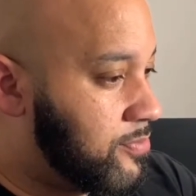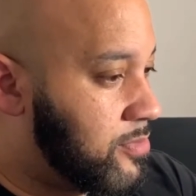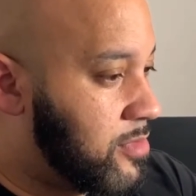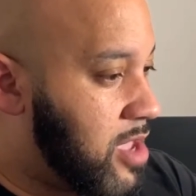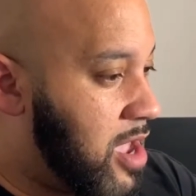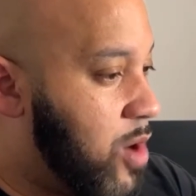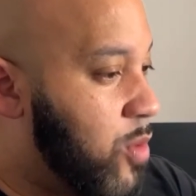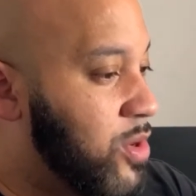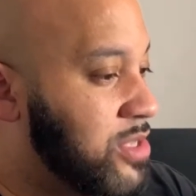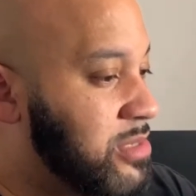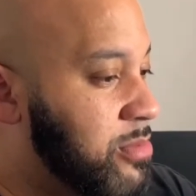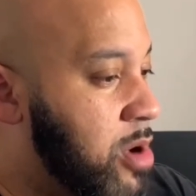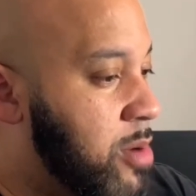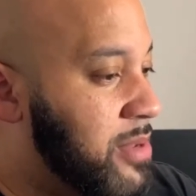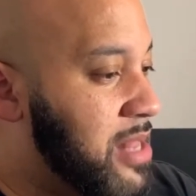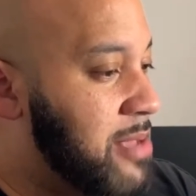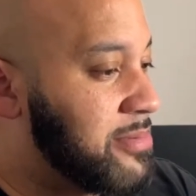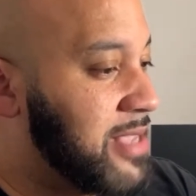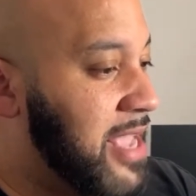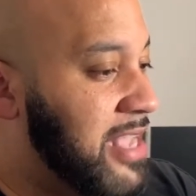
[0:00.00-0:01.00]
Winston
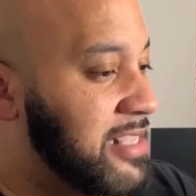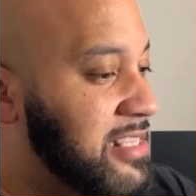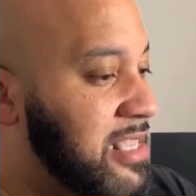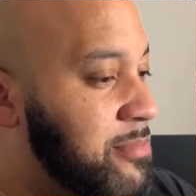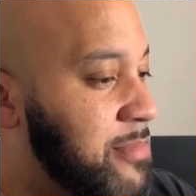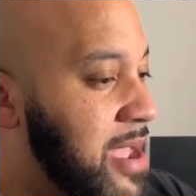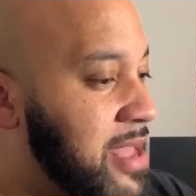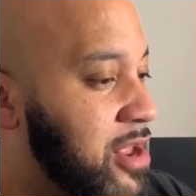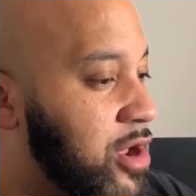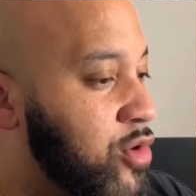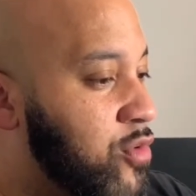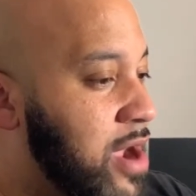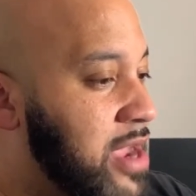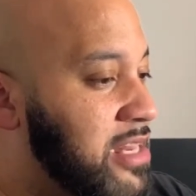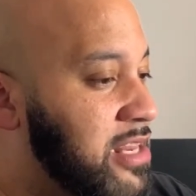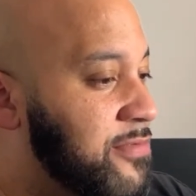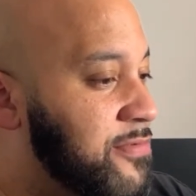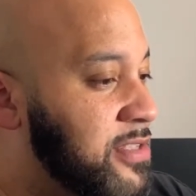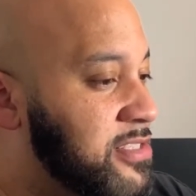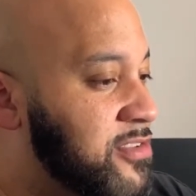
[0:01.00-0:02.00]
Mobile Labs. AC made a great
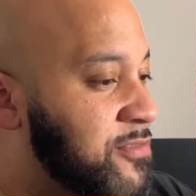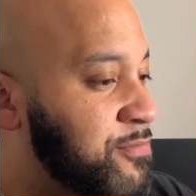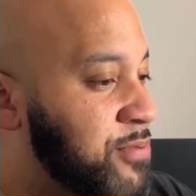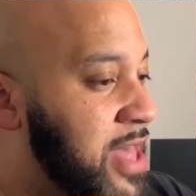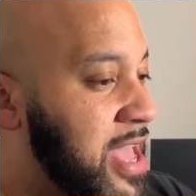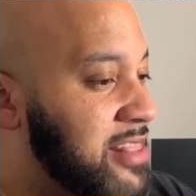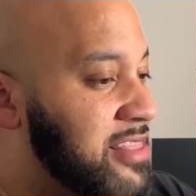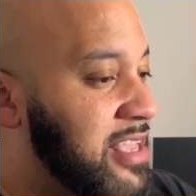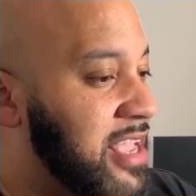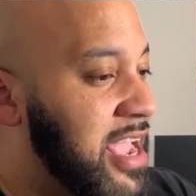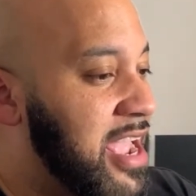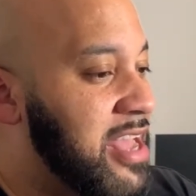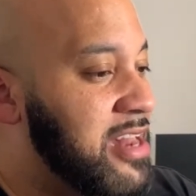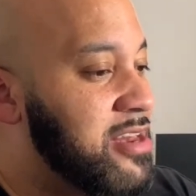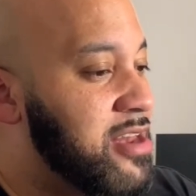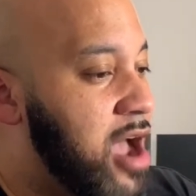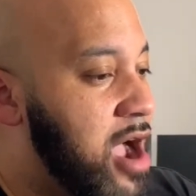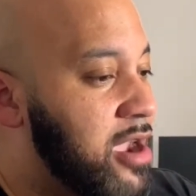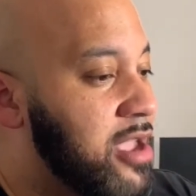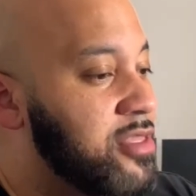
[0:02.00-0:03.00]
defensive play at the
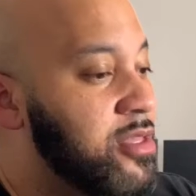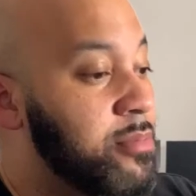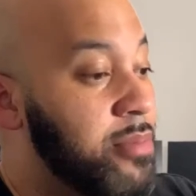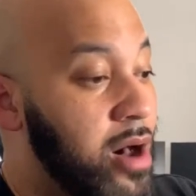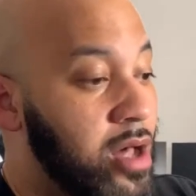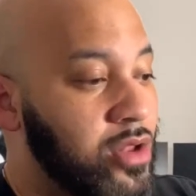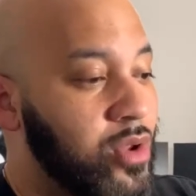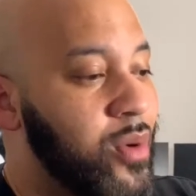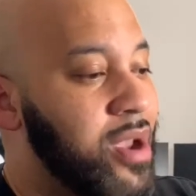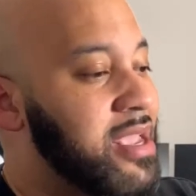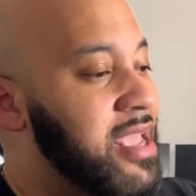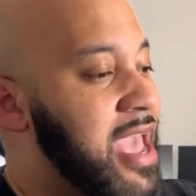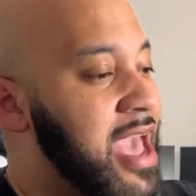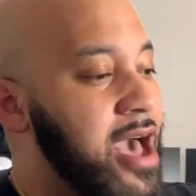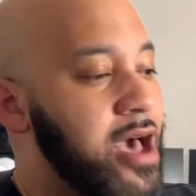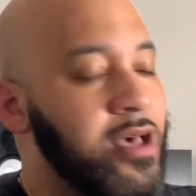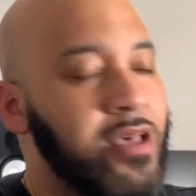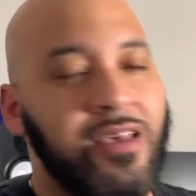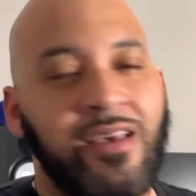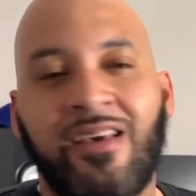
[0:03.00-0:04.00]
end, knocking the ball away.
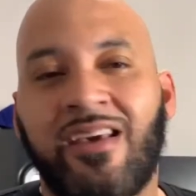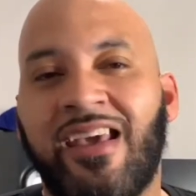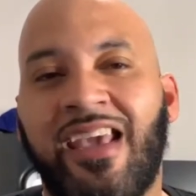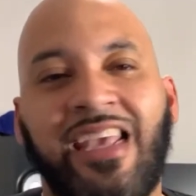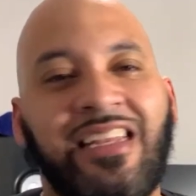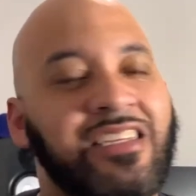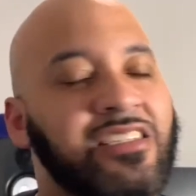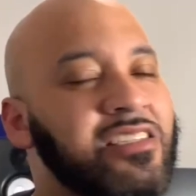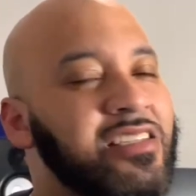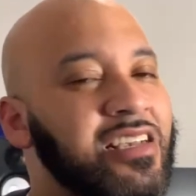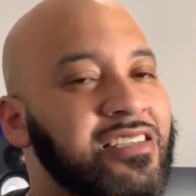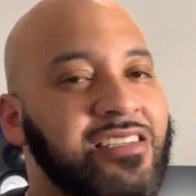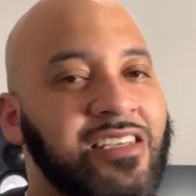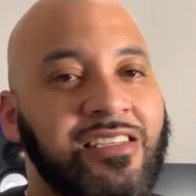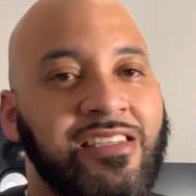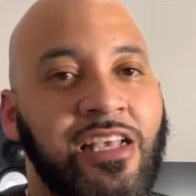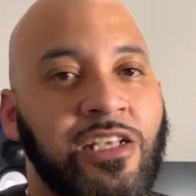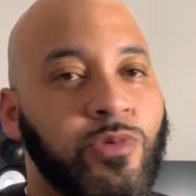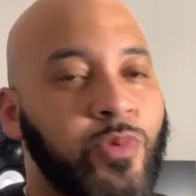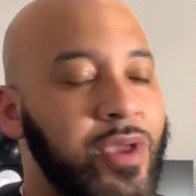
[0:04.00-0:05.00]
Yeah, he just does
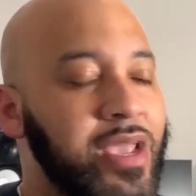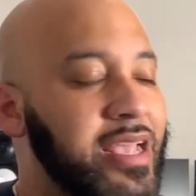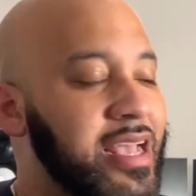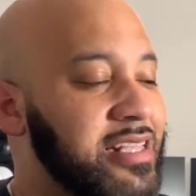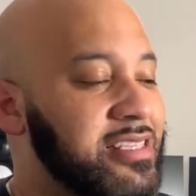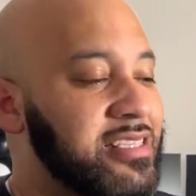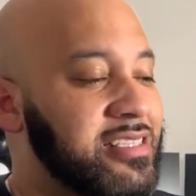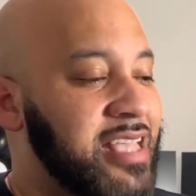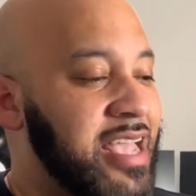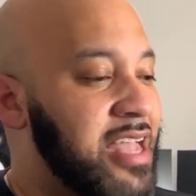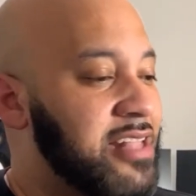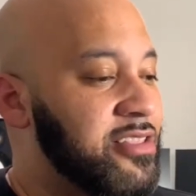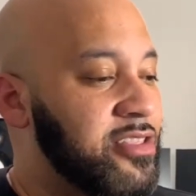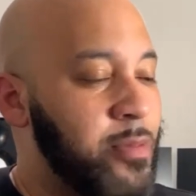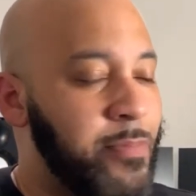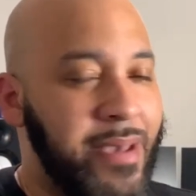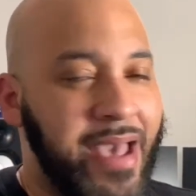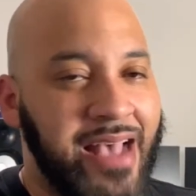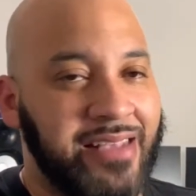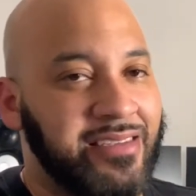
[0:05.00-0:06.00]
these things where he gets his hand in
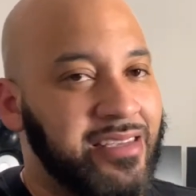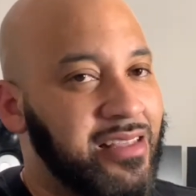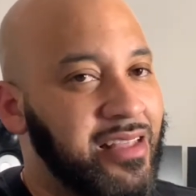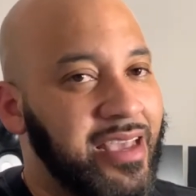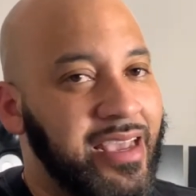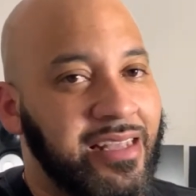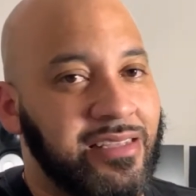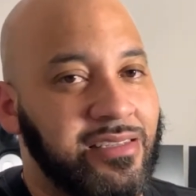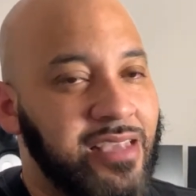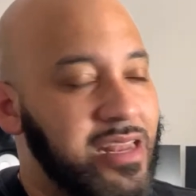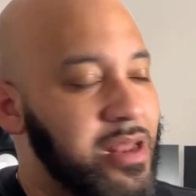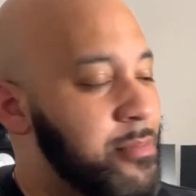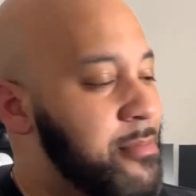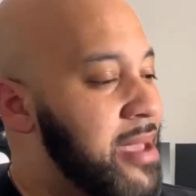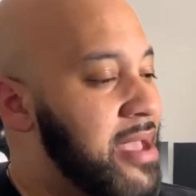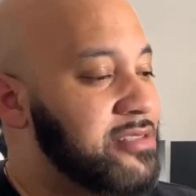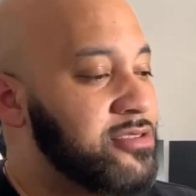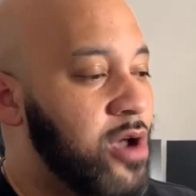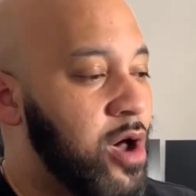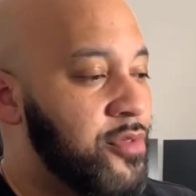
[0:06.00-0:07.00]
the passing lanes, and it
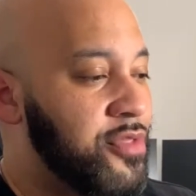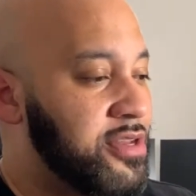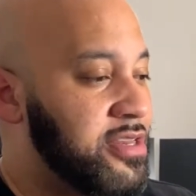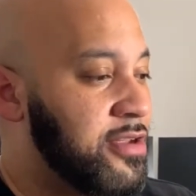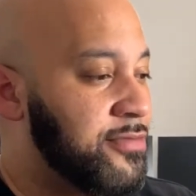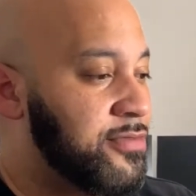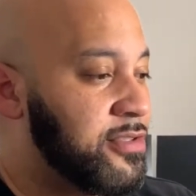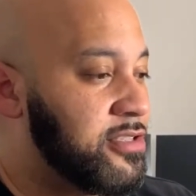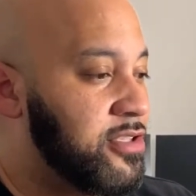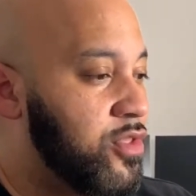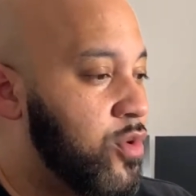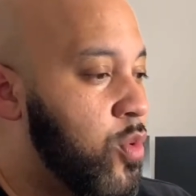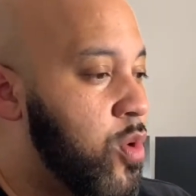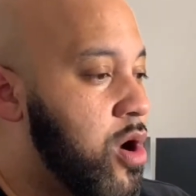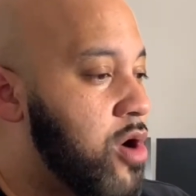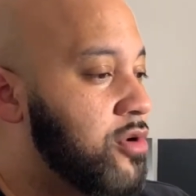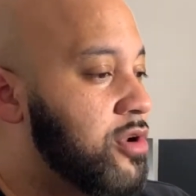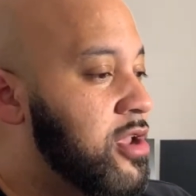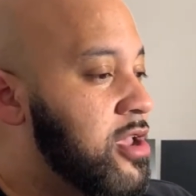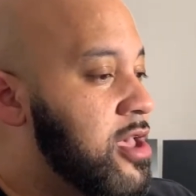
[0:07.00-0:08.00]
makes all the difference in the
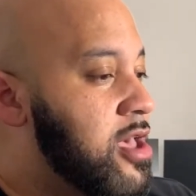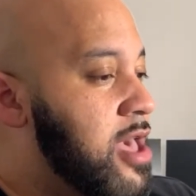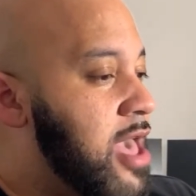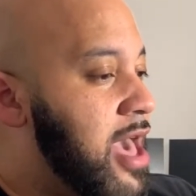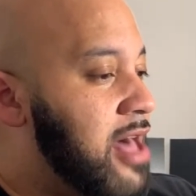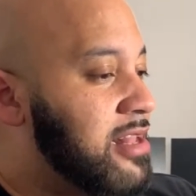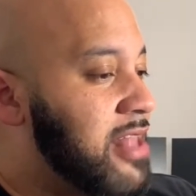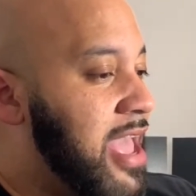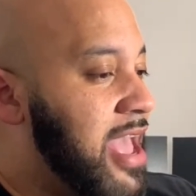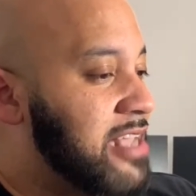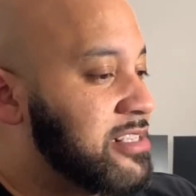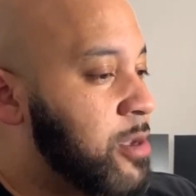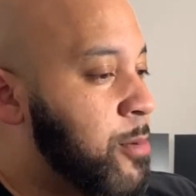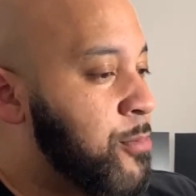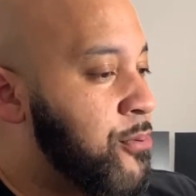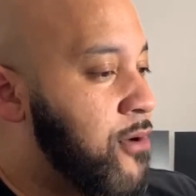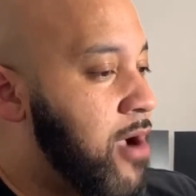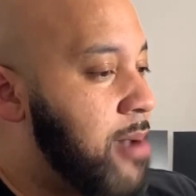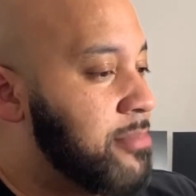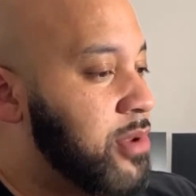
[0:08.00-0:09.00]
world. LA has a
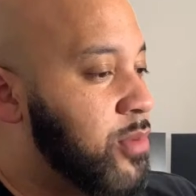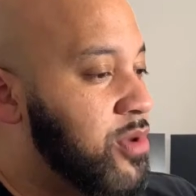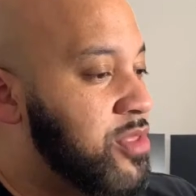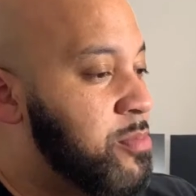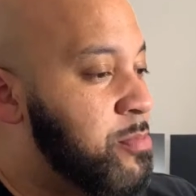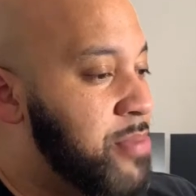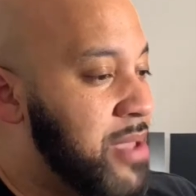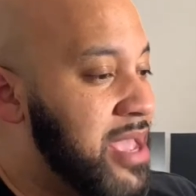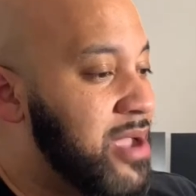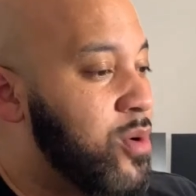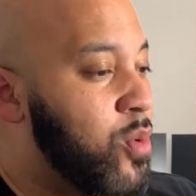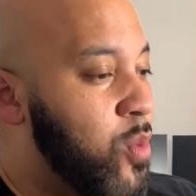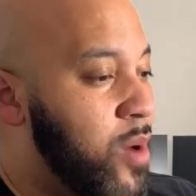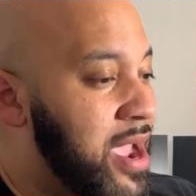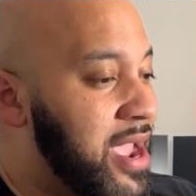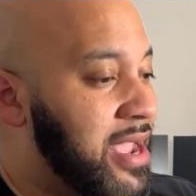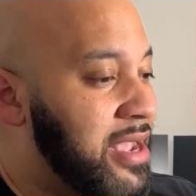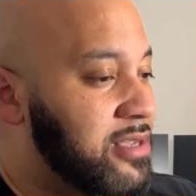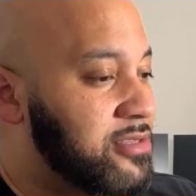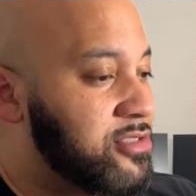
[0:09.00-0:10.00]
problem with big
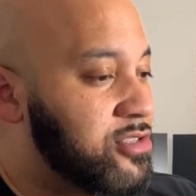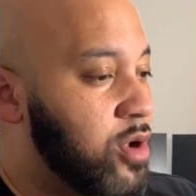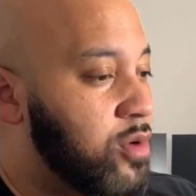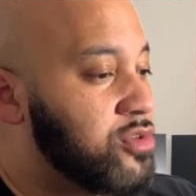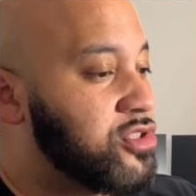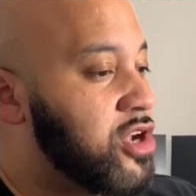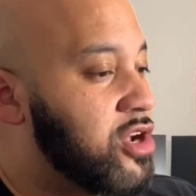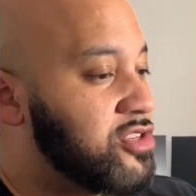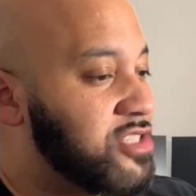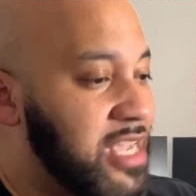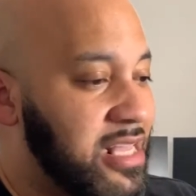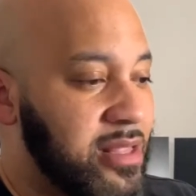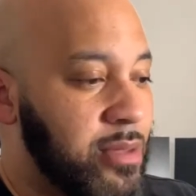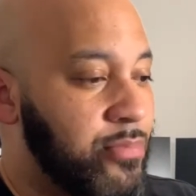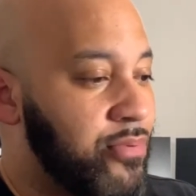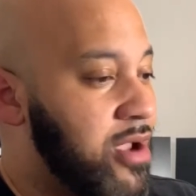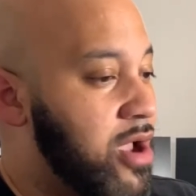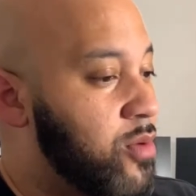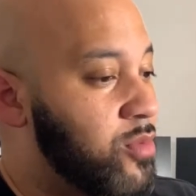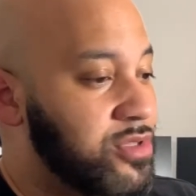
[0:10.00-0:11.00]
wings. Told y'all Jaylen
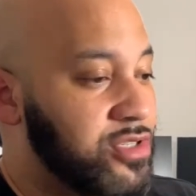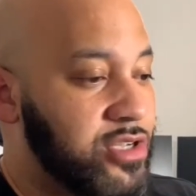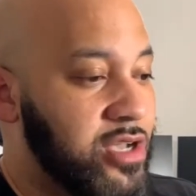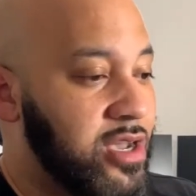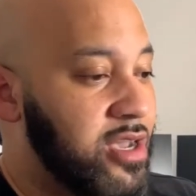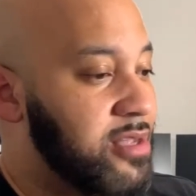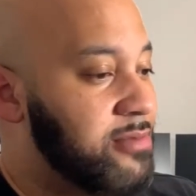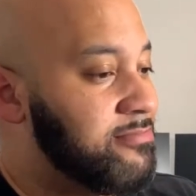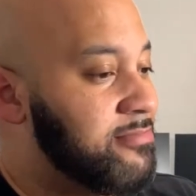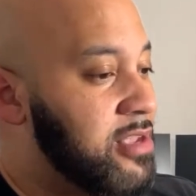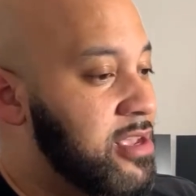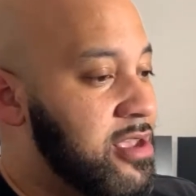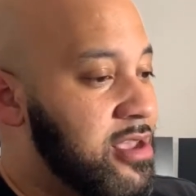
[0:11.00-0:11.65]
Brown was good.